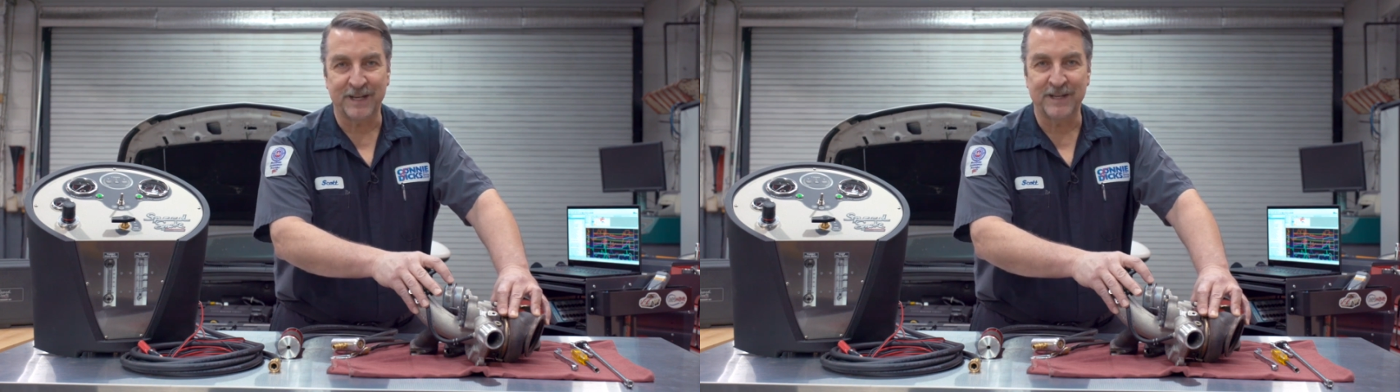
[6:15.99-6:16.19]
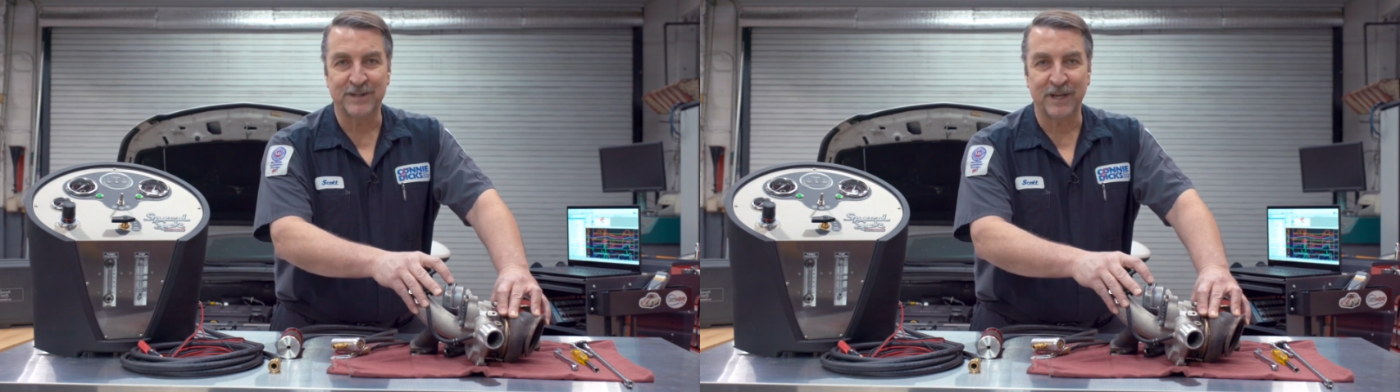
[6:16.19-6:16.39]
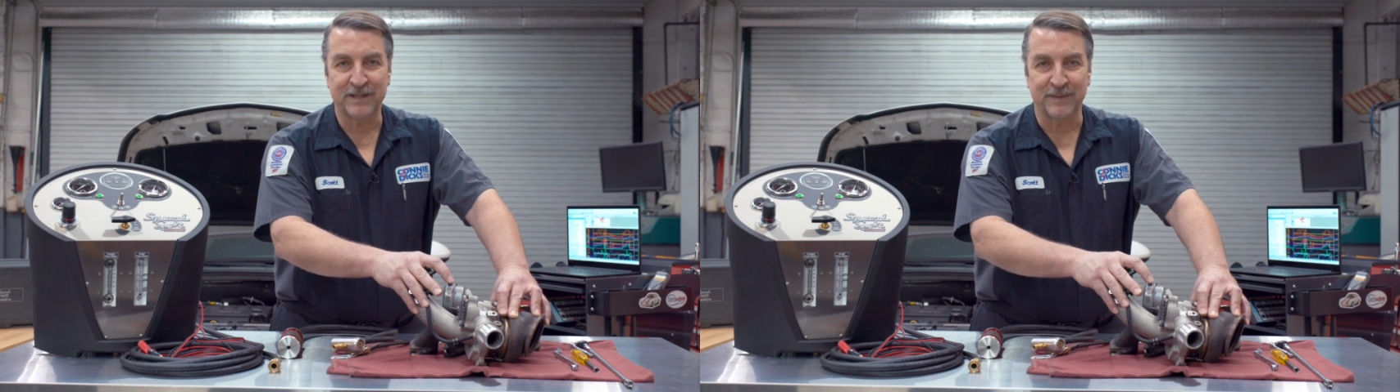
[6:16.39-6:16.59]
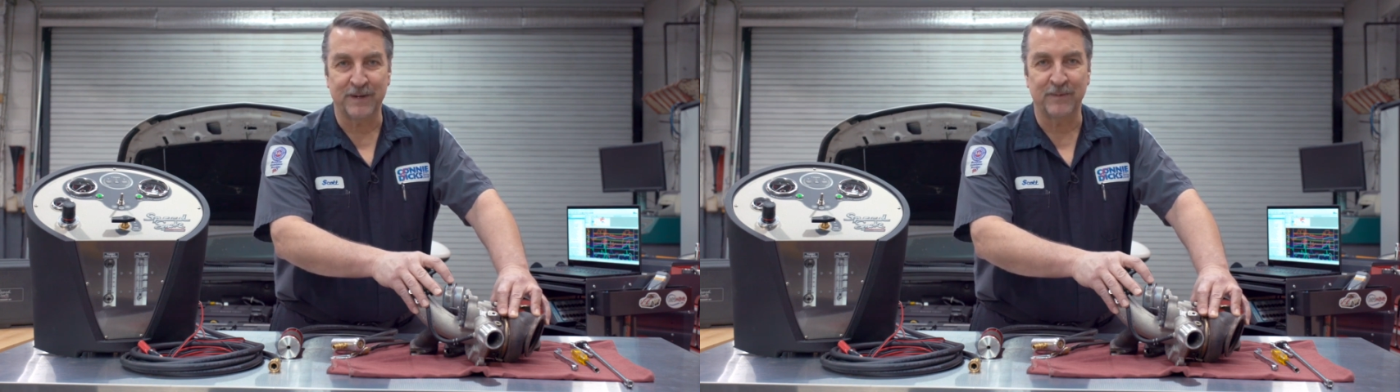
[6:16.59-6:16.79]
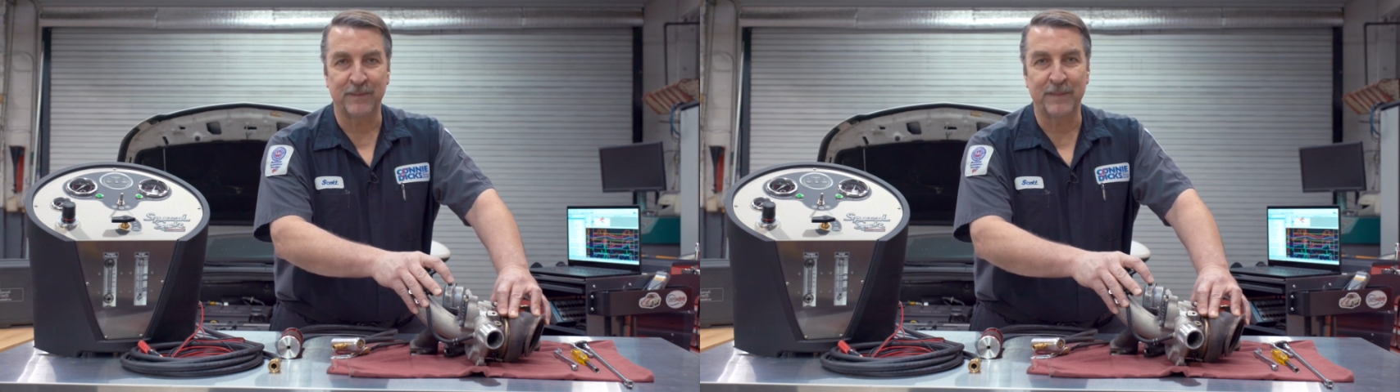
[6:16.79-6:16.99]
and
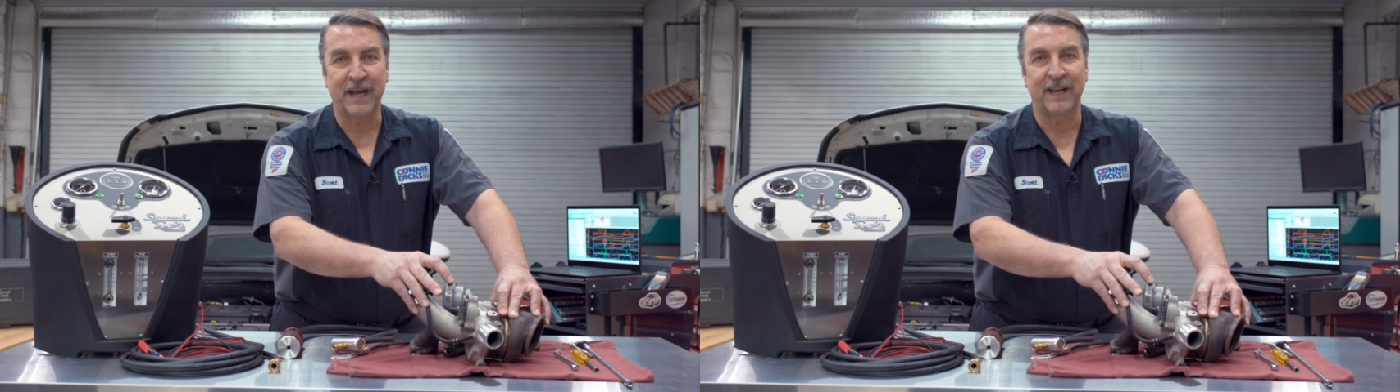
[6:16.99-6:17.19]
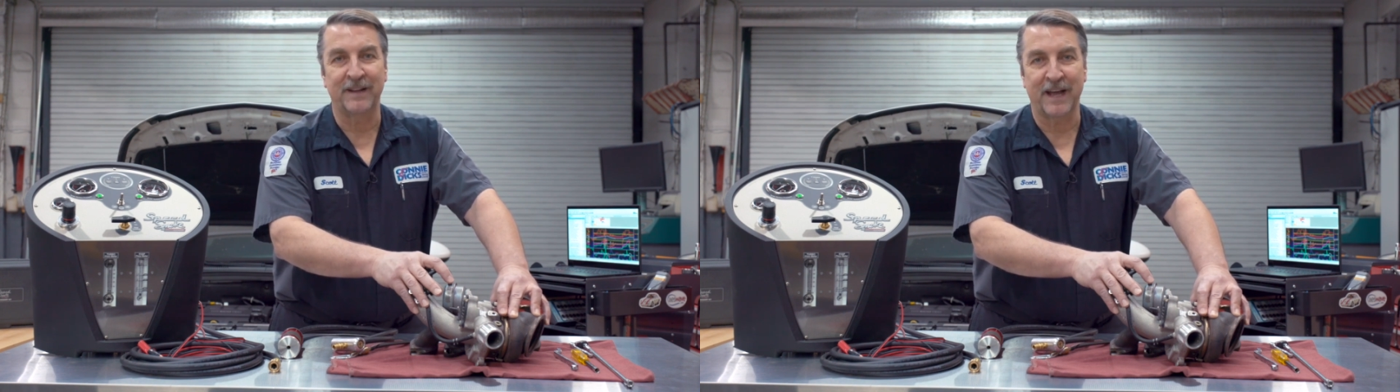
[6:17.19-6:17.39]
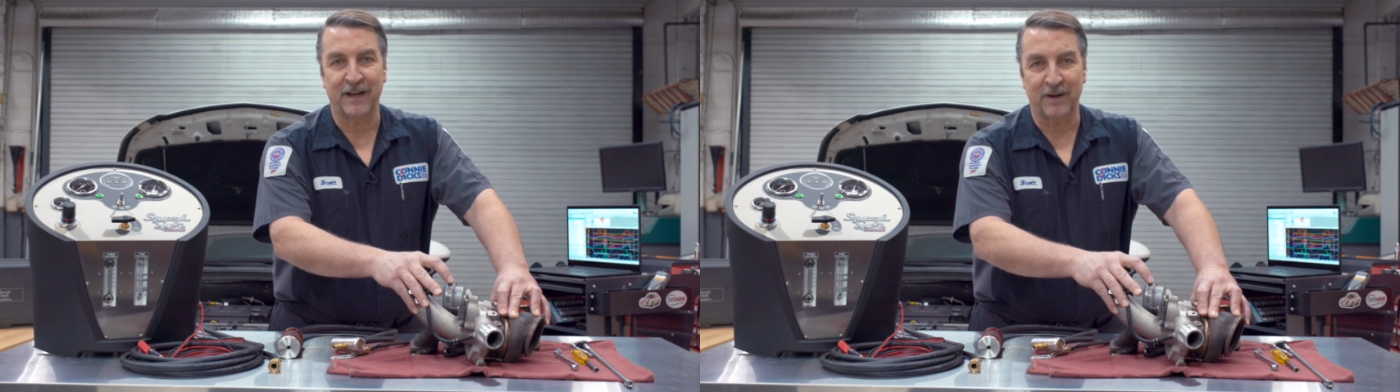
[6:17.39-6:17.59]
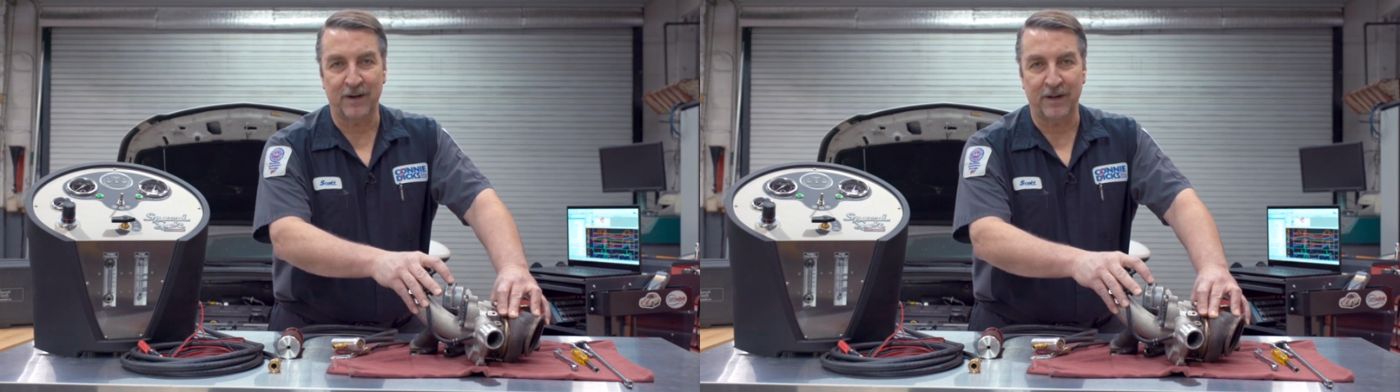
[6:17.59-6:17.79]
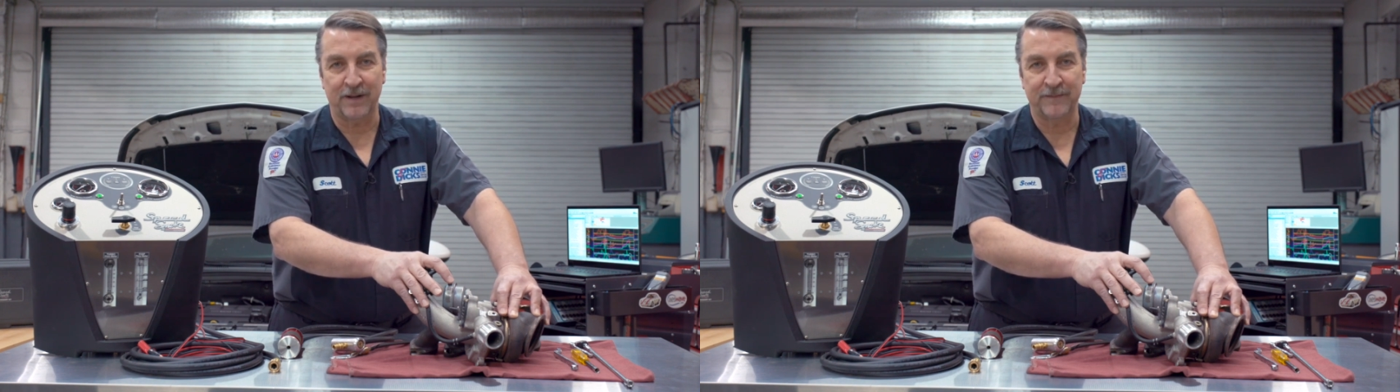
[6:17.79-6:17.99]
judgment when making that
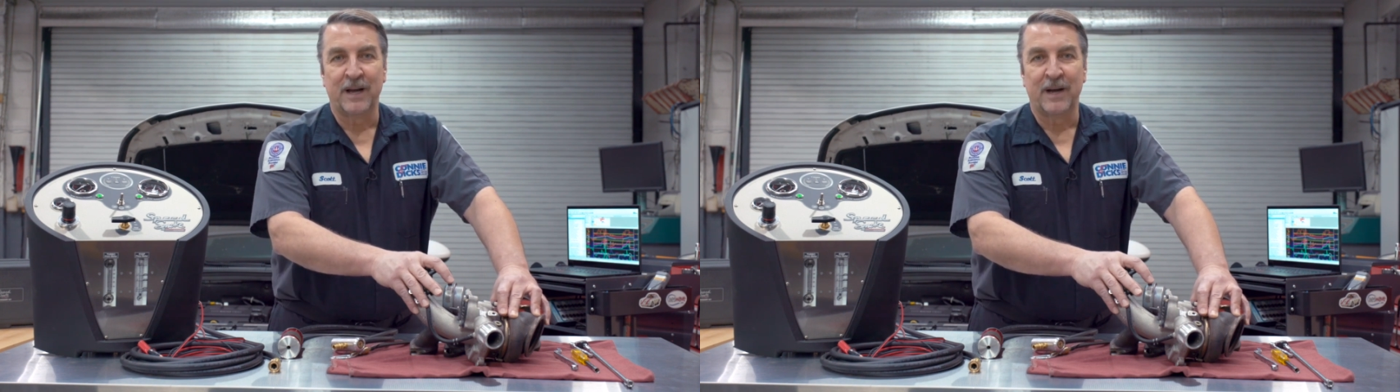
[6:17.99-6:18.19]
call.